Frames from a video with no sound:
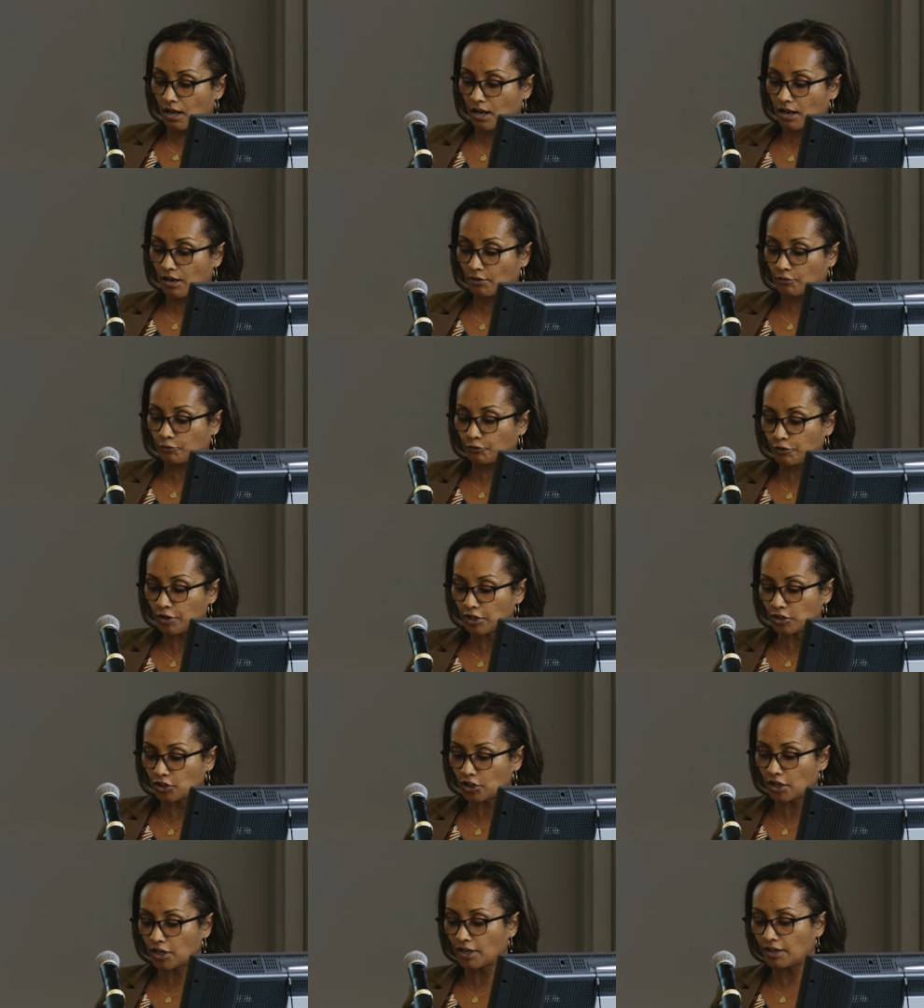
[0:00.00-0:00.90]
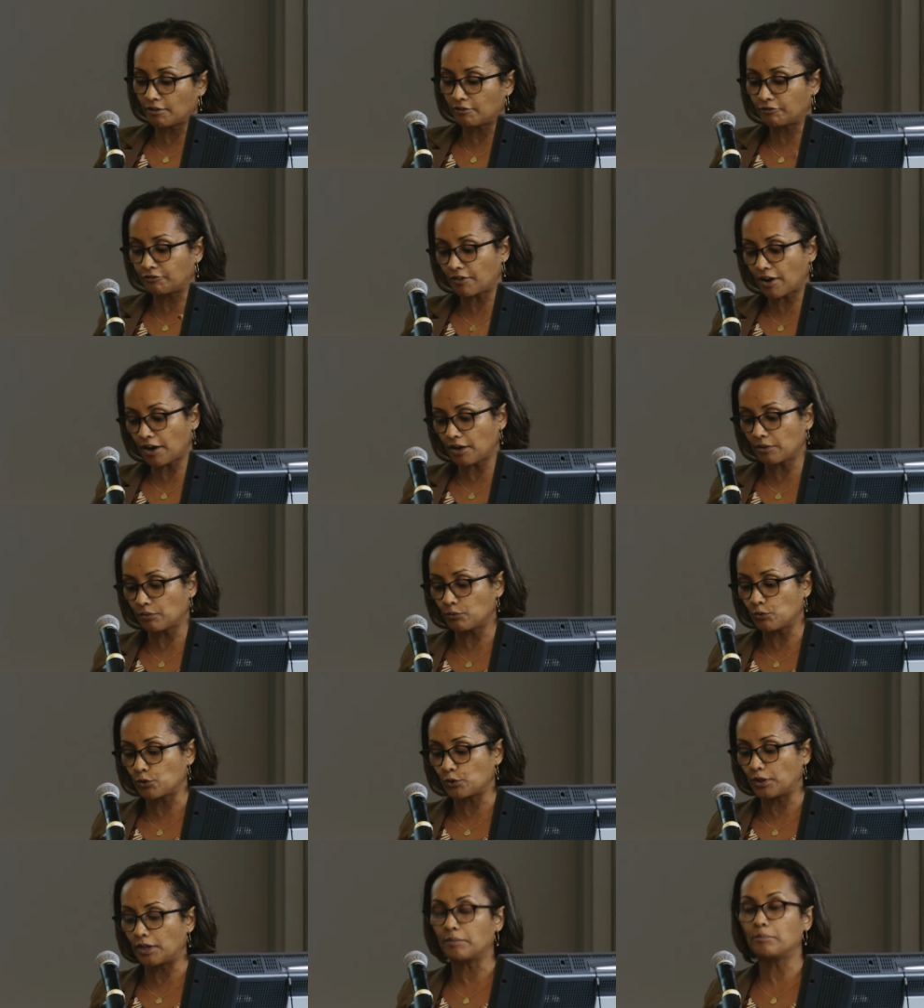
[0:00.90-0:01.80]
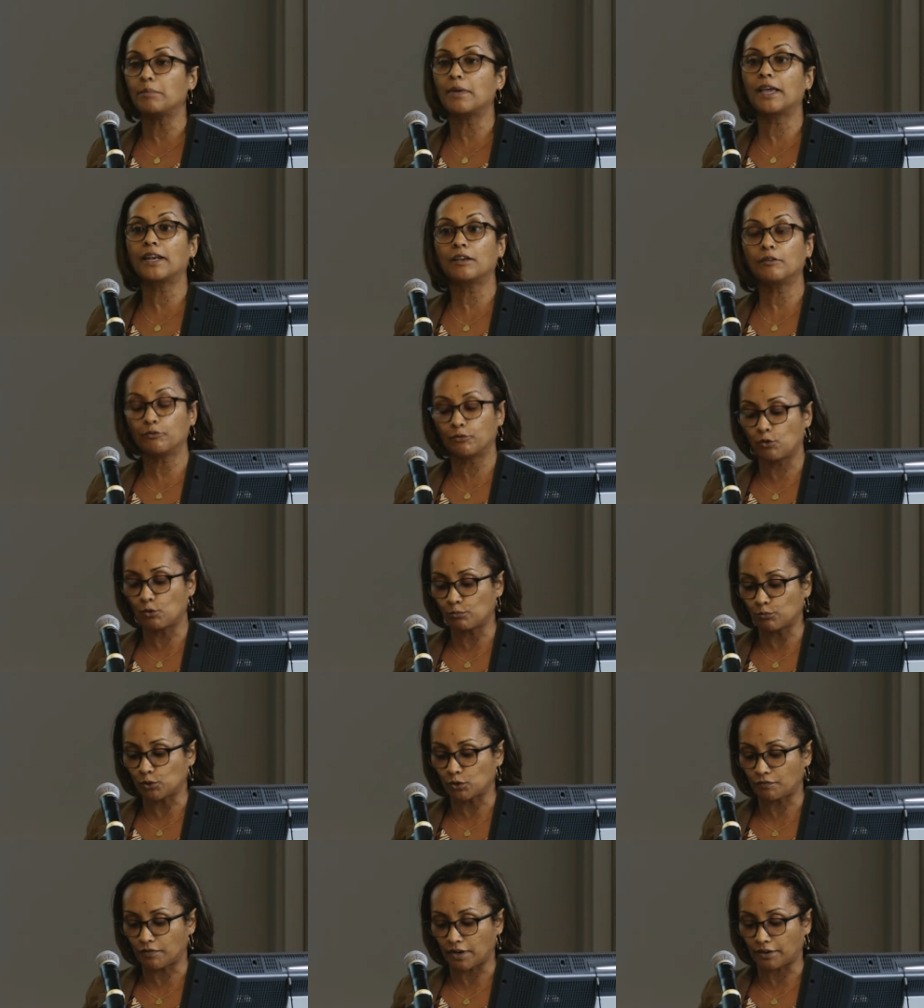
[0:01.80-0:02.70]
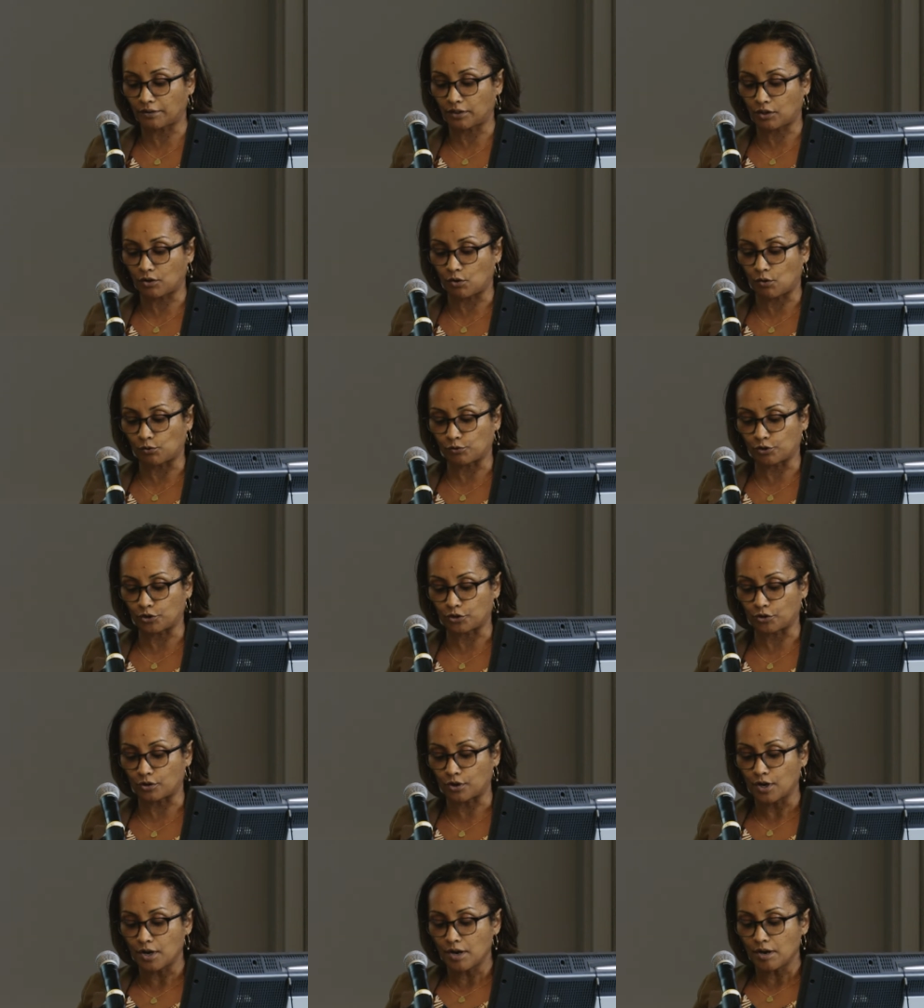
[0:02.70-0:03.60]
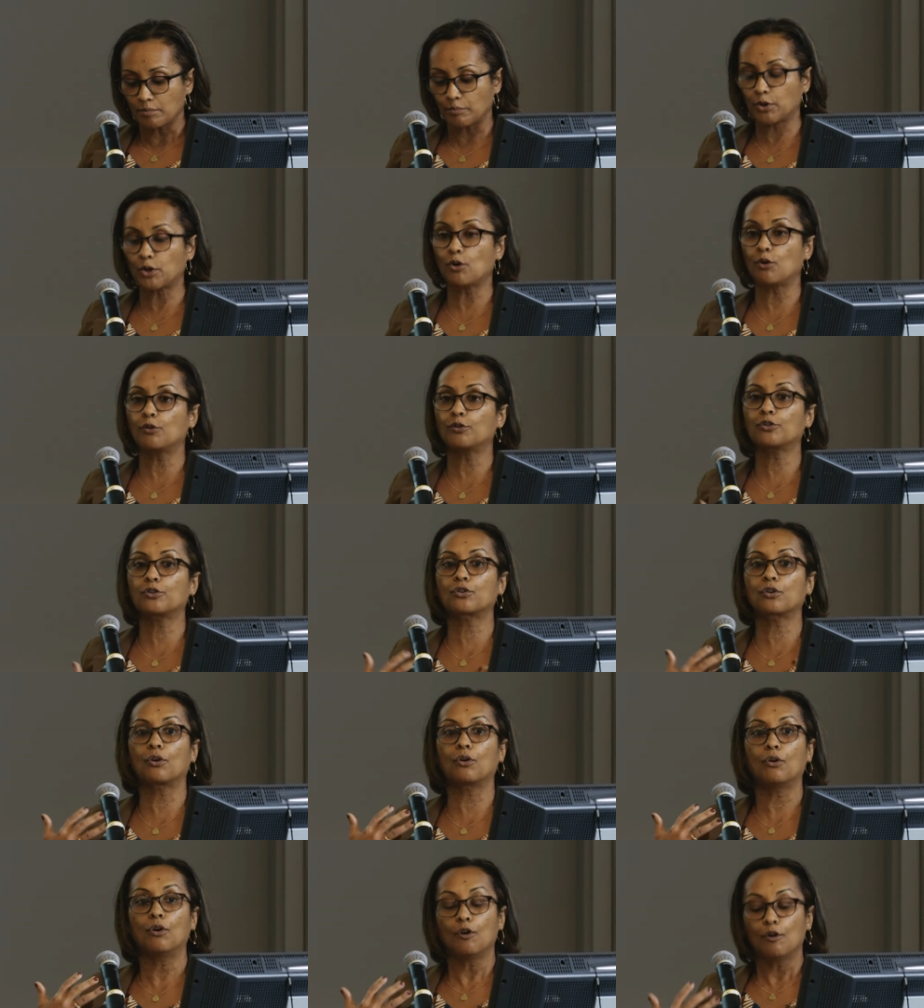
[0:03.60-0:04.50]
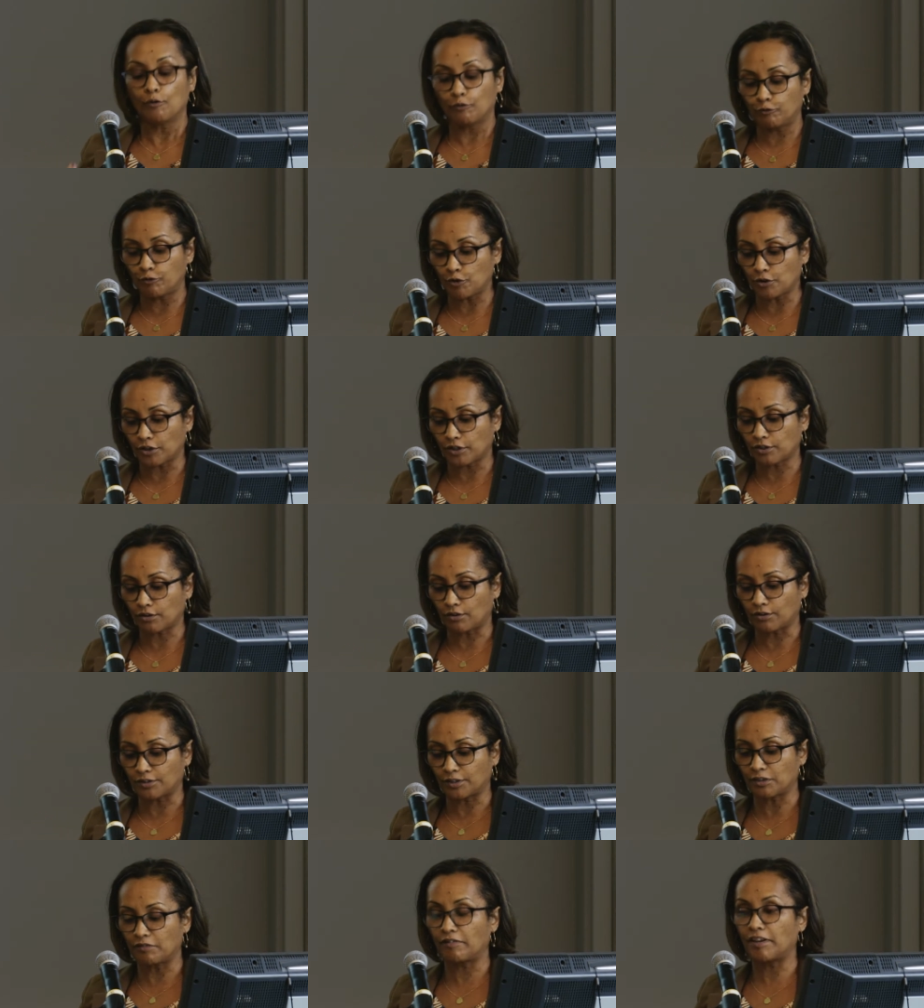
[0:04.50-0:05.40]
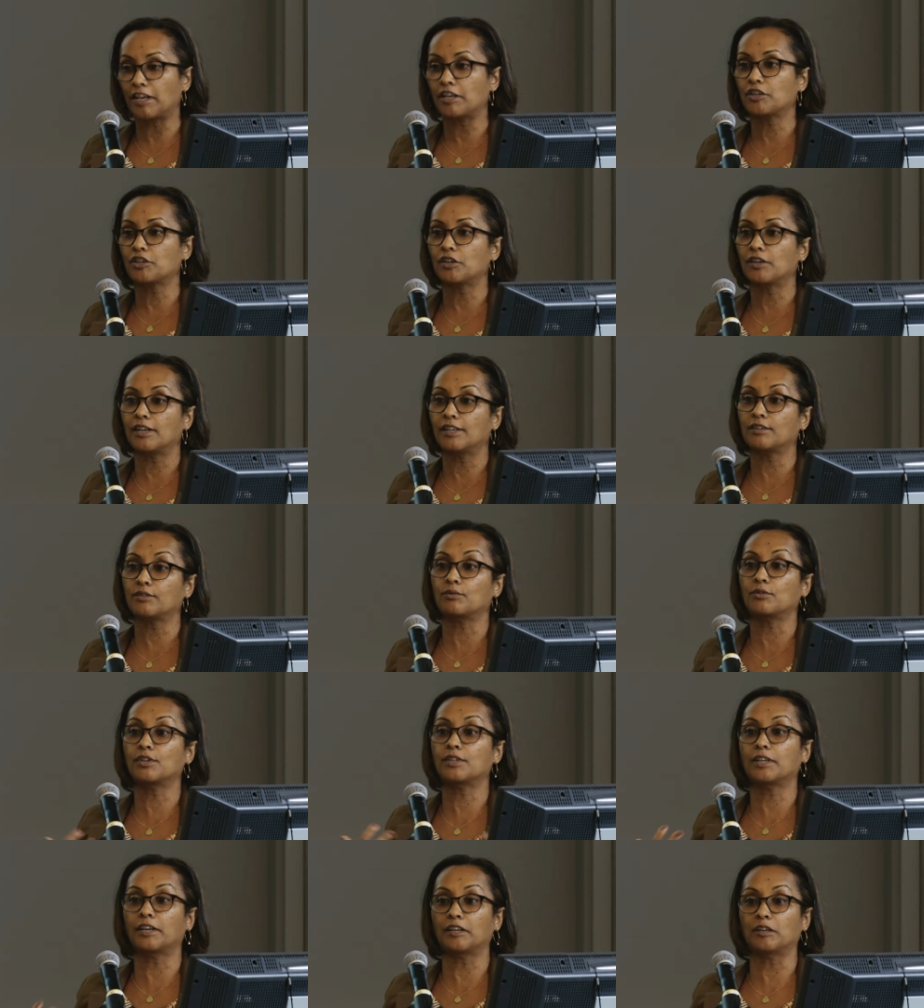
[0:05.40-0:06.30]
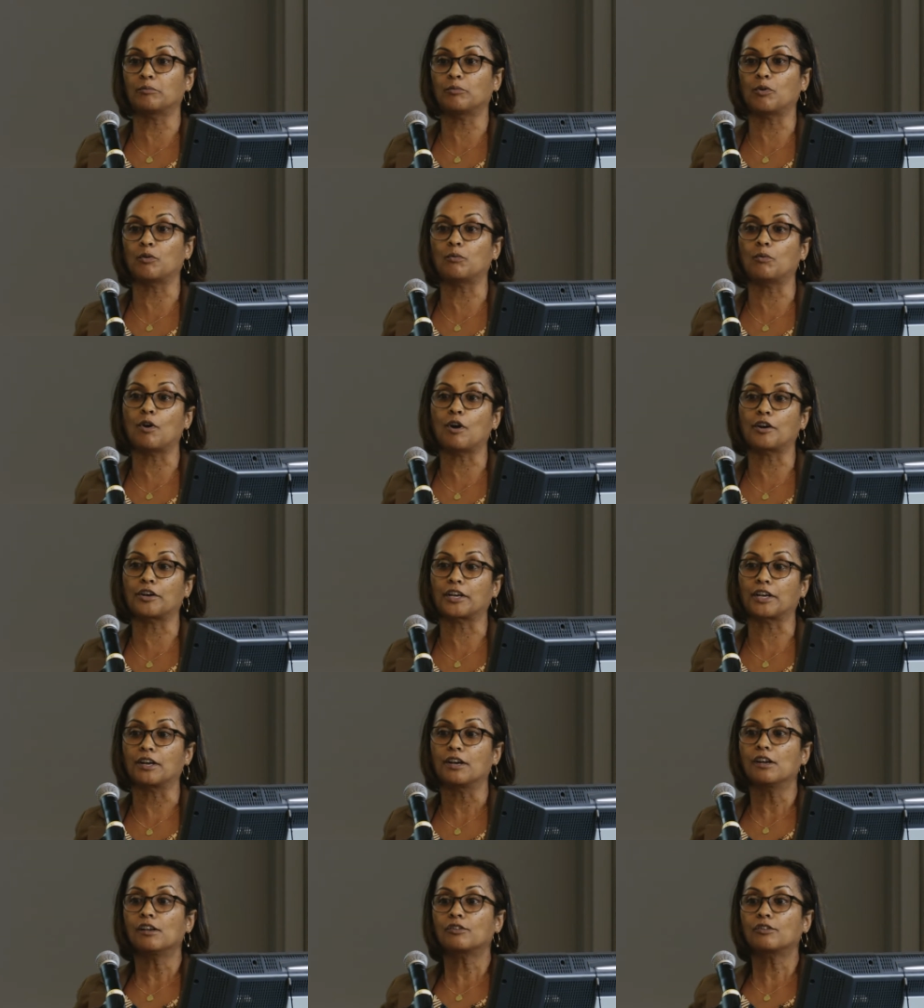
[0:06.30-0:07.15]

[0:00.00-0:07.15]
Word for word: uh, fishing, firewood, and many forms of agriculture, but also forest conservation and sustainable water.